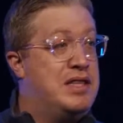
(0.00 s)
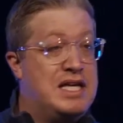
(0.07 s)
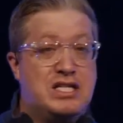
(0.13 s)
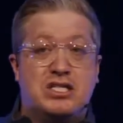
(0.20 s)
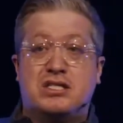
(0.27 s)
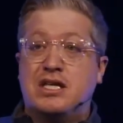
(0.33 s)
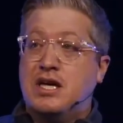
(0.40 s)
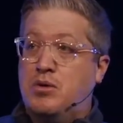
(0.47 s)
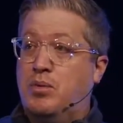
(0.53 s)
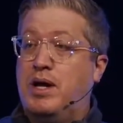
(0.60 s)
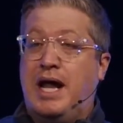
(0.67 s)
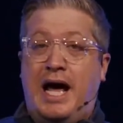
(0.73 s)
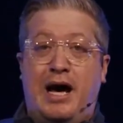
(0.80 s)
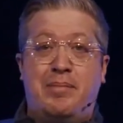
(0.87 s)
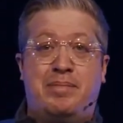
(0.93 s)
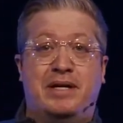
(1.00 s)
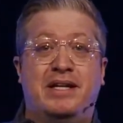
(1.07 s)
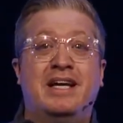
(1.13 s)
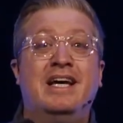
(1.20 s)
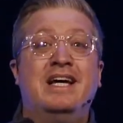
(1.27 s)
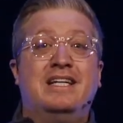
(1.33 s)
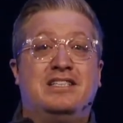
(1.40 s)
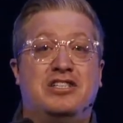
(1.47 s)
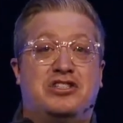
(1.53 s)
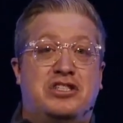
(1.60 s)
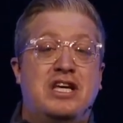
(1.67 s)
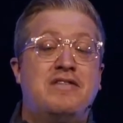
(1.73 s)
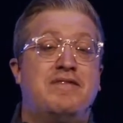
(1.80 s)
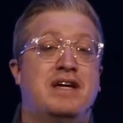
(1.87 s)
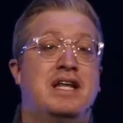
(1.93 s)
They see what happened to
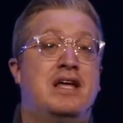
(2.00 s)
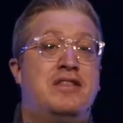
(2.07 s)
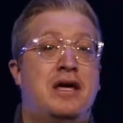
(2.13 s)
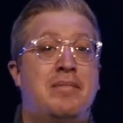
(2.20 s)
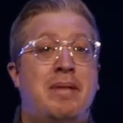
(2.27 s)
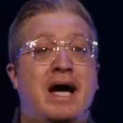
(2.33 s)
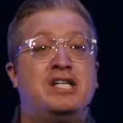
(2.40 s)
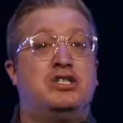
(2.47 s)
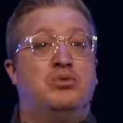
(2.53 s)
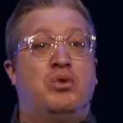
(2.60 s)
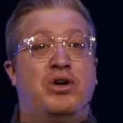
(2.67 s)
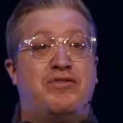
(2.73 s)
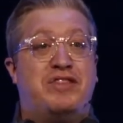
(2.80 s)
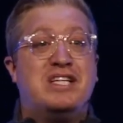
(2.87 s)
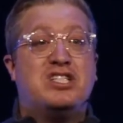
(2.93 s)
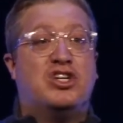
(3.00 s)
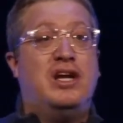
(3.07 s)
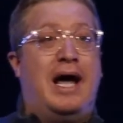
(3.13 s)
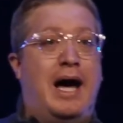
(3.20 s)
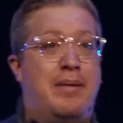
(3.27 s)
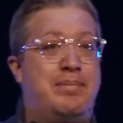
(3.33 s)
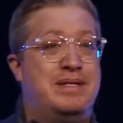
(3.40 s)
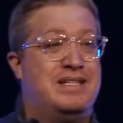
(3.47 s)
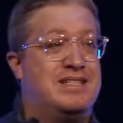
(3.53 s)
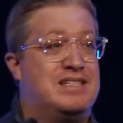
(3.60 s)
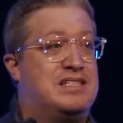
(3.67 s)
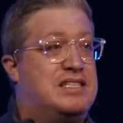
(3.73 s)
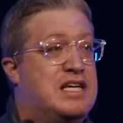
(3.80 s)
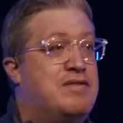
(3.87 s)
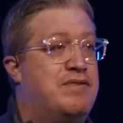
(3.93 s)
Stephen and they imagine, well, if this could happen to
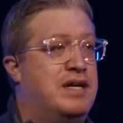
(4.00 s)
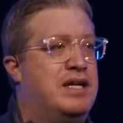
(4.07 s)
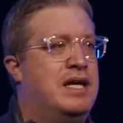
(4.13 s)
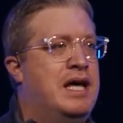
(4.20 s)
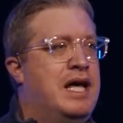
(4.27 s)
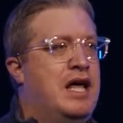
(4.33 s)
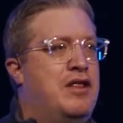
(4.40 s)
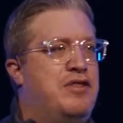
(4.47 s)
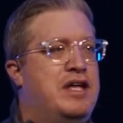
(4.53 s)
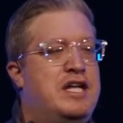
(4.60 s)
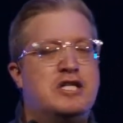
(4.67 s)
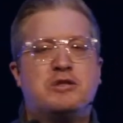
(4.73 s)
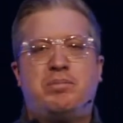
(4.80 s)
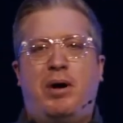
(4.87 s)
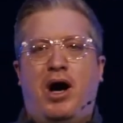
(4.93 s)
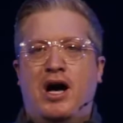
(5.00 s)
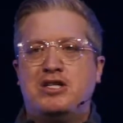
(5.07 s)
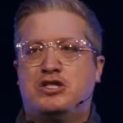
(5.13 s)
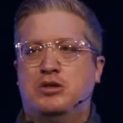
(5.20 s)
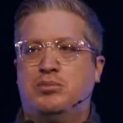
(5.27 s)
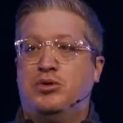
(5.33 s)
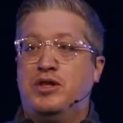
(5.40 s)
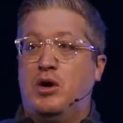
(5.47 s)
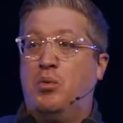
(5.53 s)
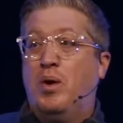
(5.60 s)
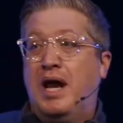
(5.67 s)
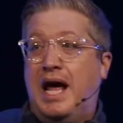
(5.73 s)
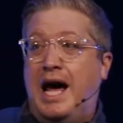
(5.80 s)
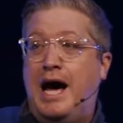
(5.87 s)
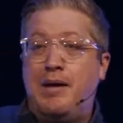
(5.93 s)
Stephen, then it's possible that
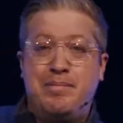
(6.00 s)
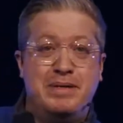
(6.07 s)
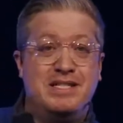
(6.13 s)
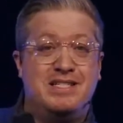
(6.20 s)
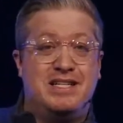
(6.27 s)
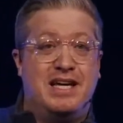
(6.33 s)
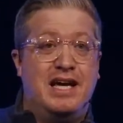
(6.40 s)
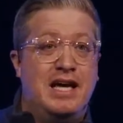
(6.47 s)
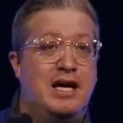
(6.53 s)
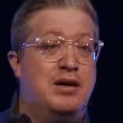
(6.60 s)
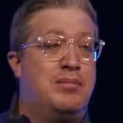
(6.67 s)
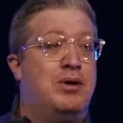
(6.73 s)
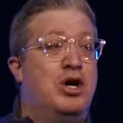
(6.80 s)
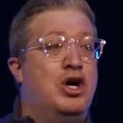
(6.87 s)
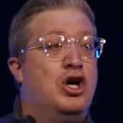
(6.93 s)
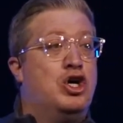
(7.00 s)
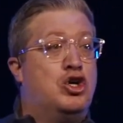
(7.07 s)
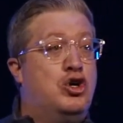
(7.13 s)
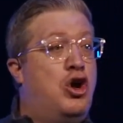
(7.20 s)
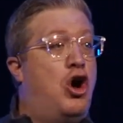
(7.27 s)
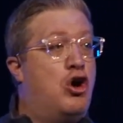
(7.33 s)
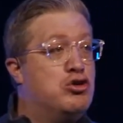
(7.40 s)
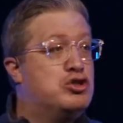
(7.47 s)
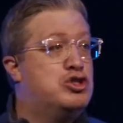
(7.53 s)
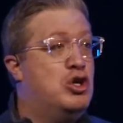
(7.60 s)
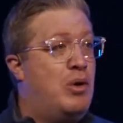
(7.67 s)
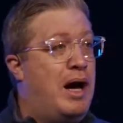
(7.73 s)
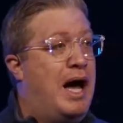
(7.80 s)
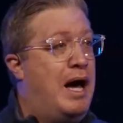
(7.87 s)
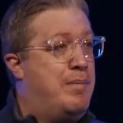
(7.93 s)
what happened to him could
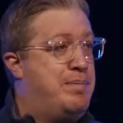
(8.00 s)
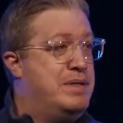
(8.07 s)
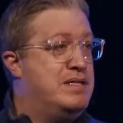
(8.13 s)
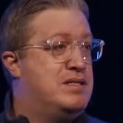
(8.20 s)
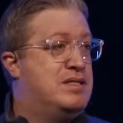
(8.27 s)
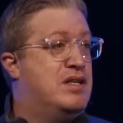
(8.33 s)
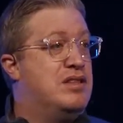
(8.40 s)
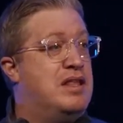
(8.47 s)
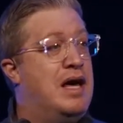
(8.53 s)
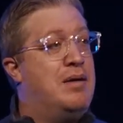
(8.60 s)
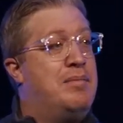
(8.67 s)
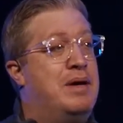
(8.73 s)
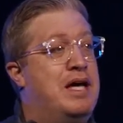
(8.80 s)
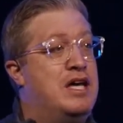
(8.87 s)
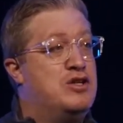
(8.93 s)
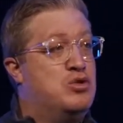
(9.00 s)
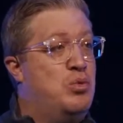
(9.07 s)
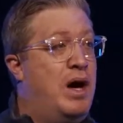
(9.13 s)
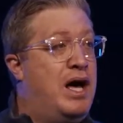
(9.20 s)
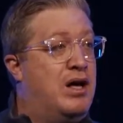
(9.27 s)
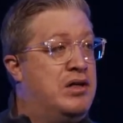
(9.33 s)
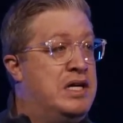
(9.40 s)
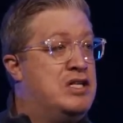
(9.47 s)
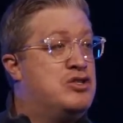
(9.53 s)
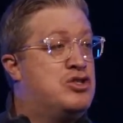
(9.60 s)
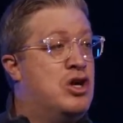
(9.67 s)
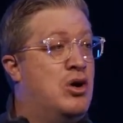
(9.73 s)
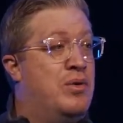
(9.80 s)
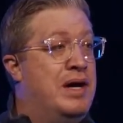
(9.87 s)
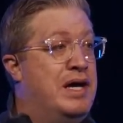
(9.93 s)
also happen to them as well. And
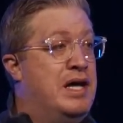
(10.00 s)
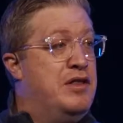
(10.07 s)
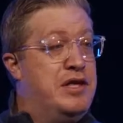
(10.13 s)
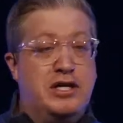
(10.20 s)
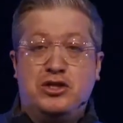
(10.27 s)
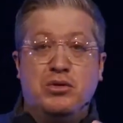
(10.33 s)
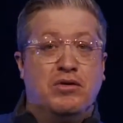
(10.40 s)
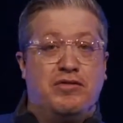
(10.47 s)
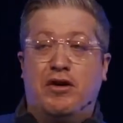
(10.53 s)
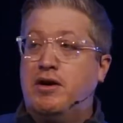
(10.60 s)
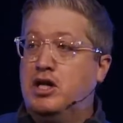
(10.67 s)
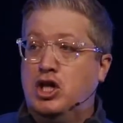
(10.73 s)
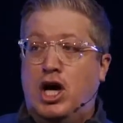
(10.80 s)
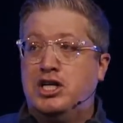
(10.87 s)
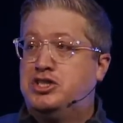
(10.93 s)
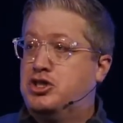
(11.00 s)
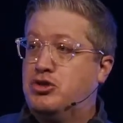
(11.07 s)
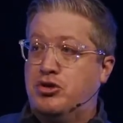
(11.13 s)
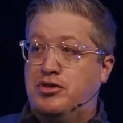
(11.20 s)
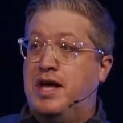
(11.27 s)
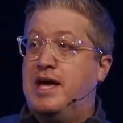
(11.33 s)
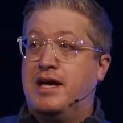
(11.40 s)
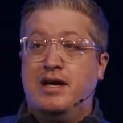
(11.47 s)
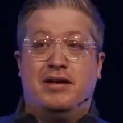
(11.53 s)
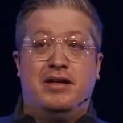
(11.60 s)
so they do a very logical thing.